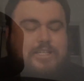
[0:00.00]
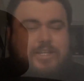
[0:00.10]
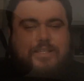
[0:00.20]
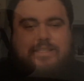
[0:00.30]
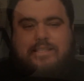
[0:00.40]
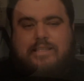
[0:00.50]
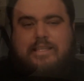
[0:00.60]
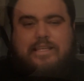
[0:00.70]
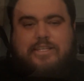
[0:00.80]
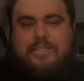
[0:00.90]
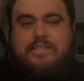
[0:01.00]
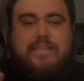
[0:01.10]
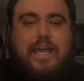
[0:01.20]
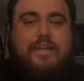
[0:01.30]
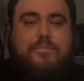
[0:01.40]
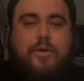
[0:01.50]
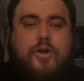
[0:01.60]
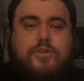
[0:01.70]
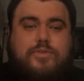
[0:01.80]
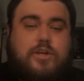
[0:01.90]
in just the standard
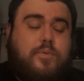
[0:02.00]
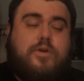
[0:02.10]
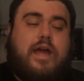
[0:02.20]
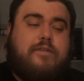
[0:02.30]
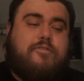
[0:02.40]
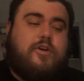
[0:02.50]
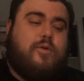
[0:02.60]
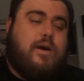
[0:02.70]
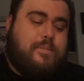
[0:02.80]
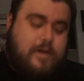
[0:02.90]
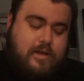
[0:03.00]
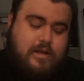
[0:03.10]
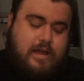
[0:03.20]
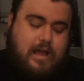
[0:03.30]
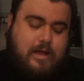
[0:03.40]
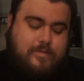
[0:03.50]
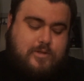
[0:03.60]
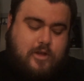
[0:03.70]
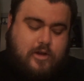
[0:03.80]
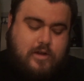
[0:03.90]
pose, which I'll put a photo up.
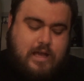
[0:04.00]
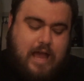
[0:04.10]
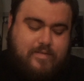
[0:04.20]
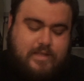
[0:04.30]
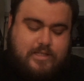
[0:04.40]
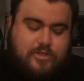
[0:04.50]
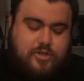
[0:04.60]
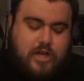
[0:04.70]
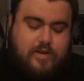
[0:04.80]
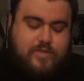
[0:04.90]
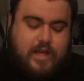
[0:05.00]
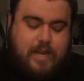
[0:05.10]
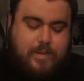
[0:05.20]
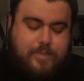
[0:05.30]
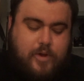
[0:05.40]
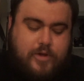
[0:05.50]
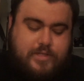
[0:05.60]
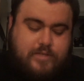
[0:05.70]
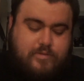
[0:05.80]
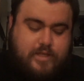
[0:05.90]
So having this new kind of dynamic
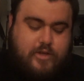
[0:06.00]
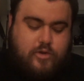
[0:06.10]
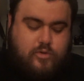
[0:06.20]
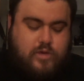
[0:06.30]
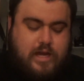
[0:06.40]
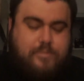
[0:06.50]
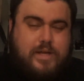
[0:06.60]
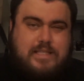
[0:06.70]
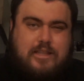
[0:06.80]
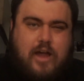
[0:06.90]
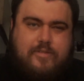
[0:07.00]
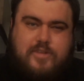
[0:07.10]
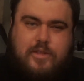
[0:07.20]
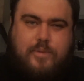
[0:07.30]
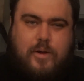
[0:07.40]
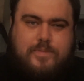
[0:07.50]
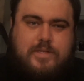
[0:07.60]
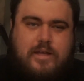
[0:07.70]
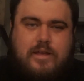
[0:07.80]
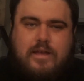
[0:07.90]
pose is really cool. Kind of brings life to the
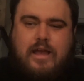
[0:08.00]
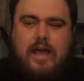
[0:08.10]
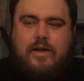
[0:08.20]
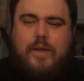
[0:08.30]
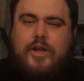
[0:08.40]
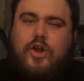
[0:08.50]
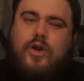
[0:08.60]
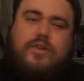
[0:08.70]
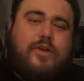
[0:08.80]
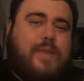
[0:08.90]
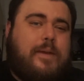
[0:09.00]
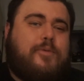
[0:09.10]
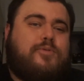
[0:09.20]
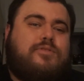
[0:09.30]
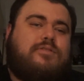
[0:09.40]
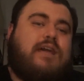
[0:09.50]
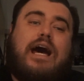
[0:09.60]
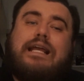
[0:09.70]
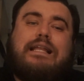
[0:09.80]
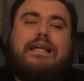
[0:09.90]
pops. I know a lot of people
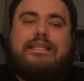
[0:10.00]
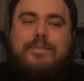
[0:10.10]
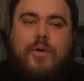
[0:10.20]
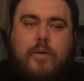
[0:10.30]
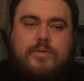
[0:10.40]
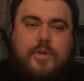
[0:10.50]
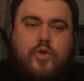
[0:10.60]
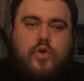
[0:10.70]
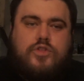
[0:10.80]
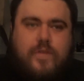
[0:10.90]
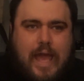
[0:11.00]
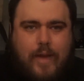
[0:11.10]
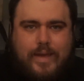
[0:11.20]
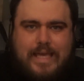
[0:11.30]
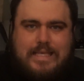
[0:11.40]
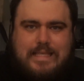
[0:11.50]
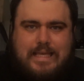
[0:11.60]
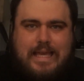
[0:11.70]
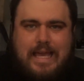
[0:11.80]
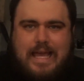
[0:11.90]
started collecting pops because of how
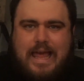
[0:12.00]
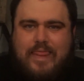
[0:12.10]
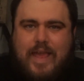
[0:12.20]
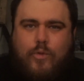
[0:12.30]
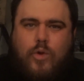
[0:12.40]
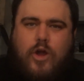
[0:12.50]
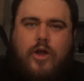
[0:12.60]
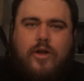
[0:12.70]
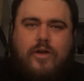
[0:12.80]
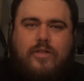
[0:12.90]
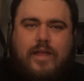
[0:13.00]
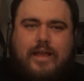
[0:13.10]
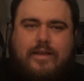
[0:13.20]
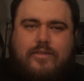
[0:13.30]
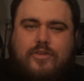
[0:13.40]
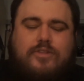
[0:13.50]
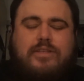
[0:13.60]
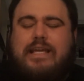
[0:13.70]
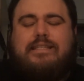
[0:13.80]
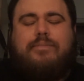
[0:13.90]
easily they were, like, not
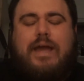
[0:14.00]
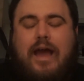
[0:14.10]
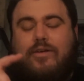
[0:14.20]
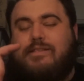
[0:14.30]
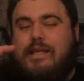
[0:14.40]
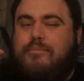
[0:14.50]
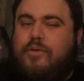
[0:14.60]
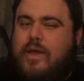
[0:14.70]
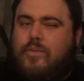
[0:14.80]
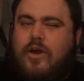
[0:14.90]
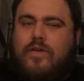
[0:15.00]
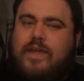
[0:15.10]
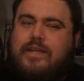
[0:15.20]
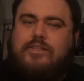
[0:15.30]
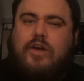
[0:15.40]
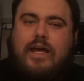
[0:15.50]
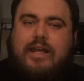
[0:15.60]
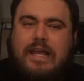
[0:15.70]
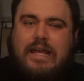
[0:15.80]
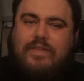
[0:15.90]
easy, but how simple they were in their
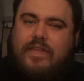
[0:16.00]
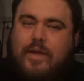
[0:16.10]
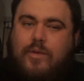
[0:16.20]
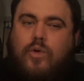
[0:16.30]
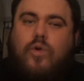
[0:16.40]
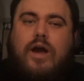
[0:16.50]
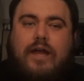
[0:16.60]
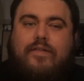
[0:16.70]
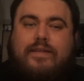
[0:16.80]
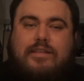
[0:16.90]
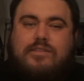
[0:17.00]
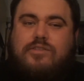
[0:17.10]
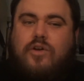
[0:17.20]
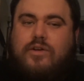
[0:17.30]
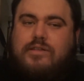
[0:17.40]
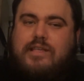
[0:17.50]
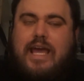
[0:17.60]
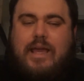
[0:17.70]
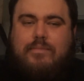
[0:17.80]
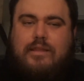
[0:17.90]
design, that they were all kind of like the stock
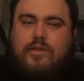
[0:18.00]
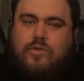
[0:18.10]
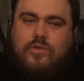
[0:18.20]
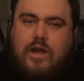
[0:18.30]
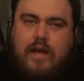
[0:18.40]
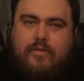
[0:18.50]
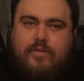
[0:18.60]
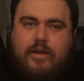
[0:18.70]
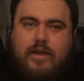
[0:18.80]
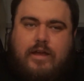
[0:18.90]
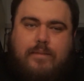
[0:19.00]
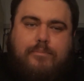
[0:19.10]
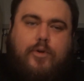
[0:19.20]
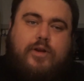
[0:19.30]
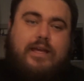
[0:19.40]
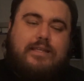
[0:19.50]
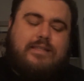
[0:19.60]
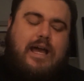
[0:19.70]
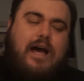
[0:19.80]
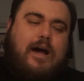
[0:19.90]
same little kind of
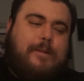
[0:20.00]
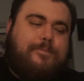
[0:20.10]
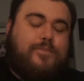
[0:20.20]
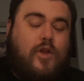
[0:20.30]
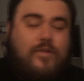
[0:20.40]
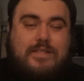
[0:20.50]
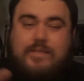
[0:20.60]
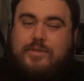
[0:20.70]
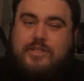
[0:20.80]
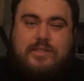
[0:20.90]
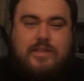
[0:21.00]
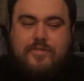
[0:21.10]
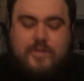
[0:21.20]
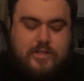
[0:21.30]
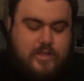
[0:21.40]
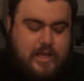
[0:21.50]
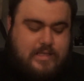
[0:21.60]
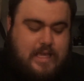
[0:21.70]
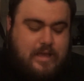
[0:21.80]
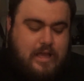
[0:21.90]
bodies, obviously with just different designs
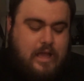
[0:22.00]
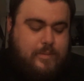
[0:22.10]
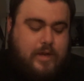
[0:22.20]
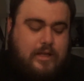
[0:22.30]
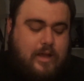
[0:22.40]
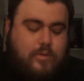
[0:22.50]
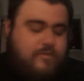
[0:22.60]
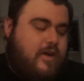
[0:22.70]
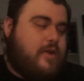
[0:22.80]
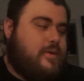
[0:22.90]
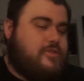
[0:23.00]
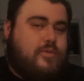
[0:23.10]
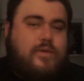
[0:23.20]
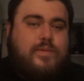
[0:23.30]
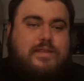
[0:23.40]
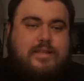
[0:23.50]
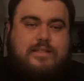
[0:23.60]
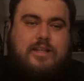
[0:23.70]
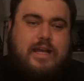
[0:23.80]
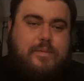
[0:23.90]
there. But I like what Funko are doing with the
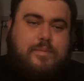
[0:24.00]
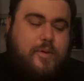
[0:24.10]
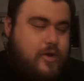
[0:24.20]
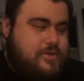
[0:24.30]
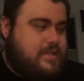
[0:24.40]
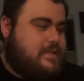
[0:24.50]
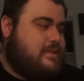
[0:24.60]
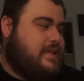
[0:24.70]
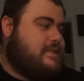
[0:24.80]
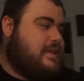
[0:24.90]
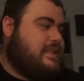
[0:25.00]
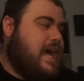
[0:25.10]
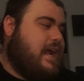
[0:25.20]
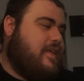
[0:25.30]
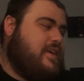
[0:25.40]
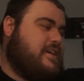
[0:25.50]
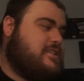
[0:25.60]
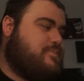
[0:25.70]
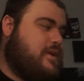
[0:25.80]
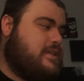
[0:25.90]
dynamic poses and things like that. I think it
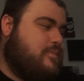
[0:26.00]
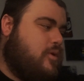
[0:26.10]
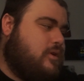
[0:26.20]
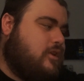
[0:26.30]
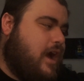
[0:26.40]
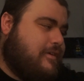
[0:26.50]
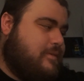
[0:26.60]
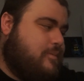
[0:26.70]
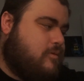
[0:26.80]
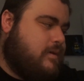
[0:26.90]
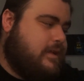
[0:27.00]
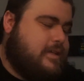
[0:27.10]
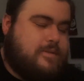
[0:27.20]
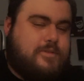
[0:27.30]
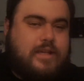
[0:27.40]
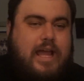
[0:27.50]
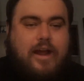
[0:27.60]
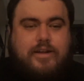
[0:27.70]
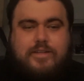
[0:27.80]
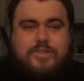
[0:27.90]
just brings more life and more realism to the
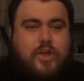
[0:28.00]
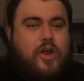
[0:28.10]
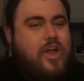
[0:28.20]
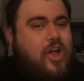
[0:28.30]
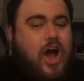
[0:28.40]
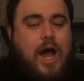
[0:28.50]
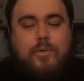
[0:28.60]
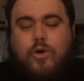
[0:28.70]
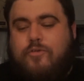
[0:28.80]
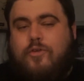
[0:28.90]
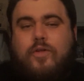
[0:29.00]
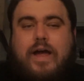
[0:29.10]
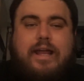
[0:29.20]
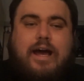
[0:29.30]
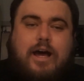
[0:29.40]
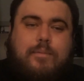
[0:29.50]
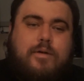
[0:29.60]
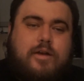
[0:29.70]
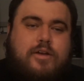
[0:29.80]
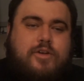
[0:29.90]
characters, so I'm all for that.
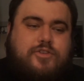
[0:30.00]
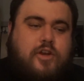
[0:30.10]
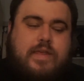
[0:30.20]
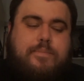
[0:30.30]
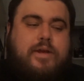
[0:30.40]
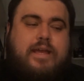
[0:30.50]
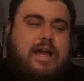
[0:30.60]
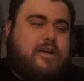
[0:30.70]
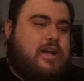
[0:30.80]
So if they're bringing out